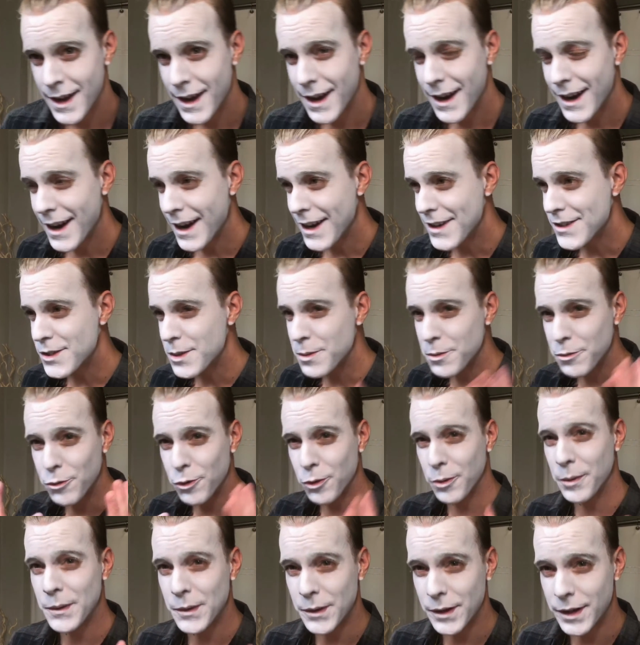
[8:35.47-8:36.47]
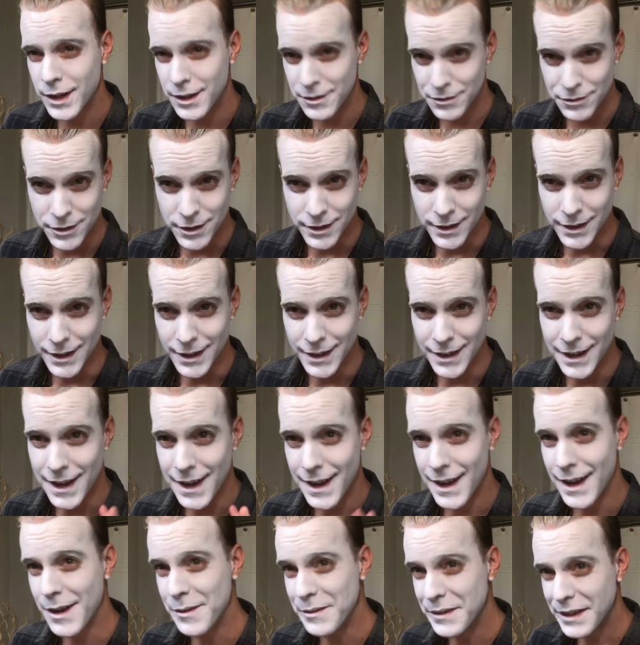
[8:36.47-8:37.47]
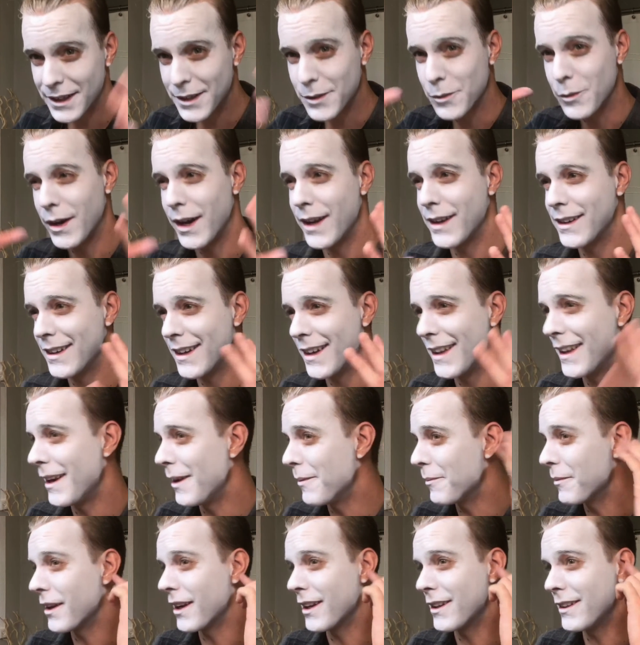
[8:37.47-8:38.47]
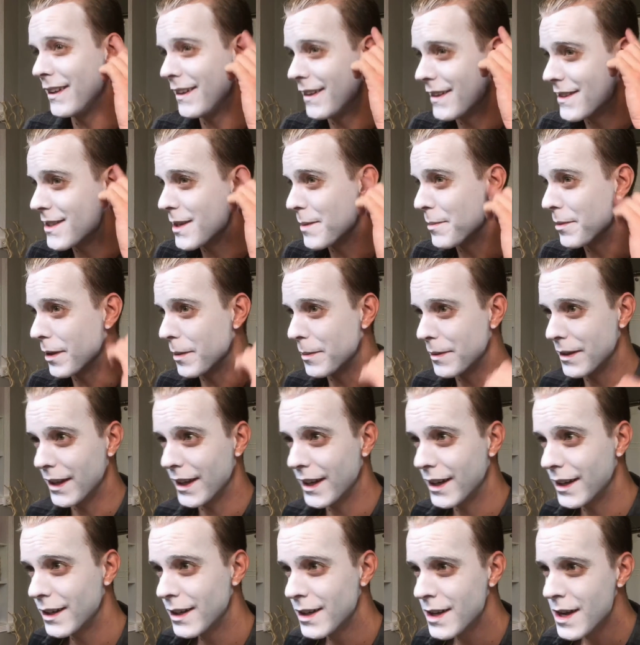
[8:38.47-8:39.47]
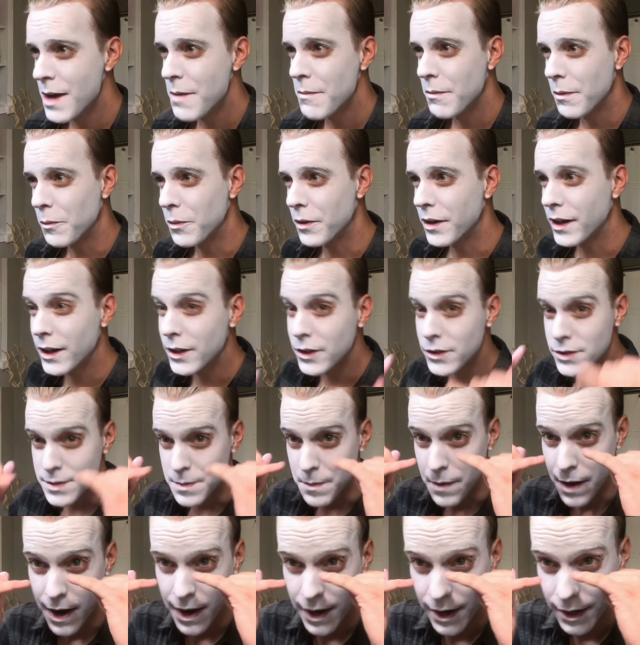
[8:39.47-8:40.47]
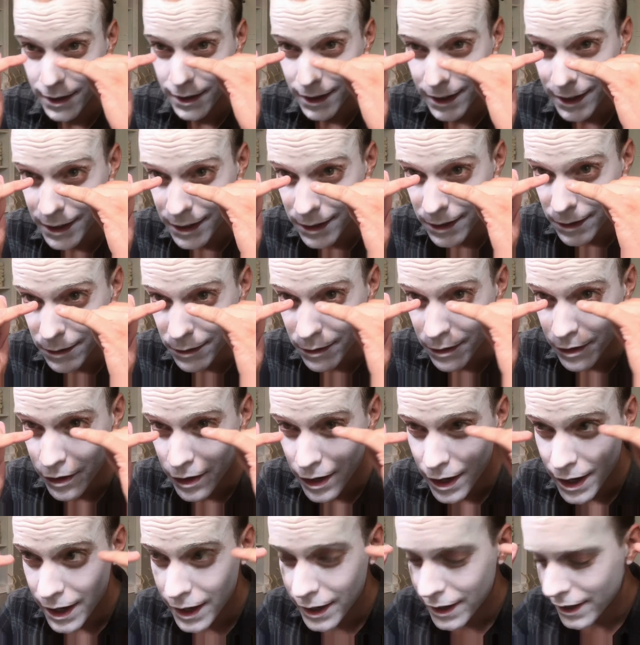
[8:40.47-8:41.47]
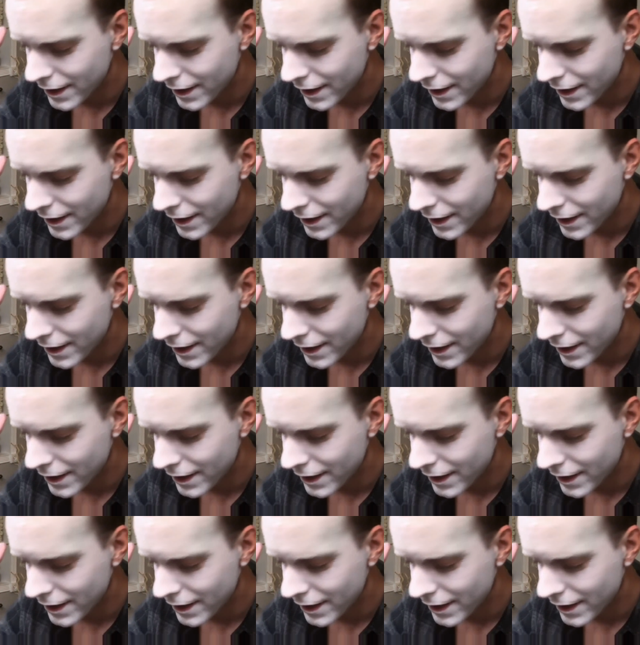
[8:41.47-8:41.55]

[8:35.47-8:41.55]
Alright, so before we go any further, we got the white line. I'm going to clean this up a little bit later, but we're going to do some eyeliner right